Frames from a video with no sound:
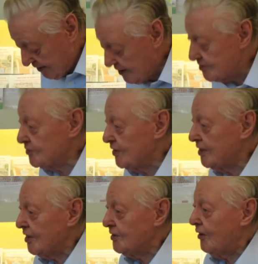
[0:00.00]
into
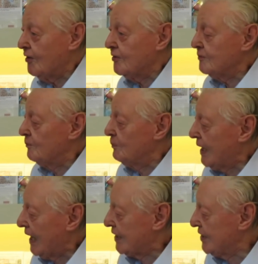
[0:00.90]
her long
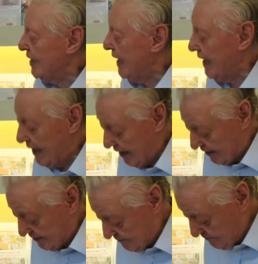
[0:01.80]
black hair.